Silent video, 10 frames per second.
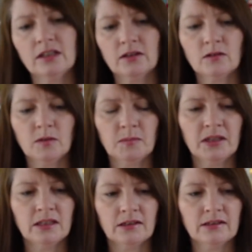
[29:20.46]
and I thought it'd be
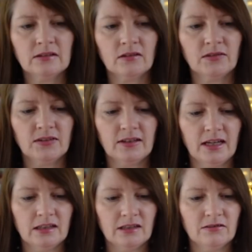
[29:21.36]
a nice sort of
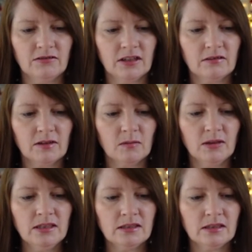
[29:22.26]
standard fingering
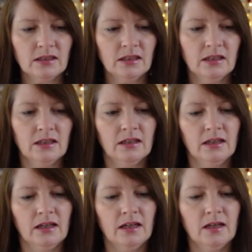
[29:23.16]
weight.
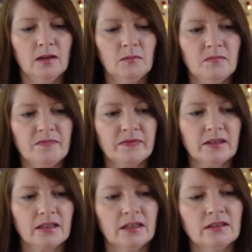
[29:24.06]

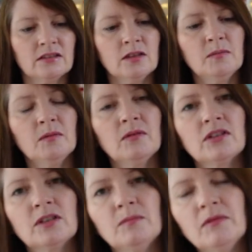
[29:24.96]
It's superwash and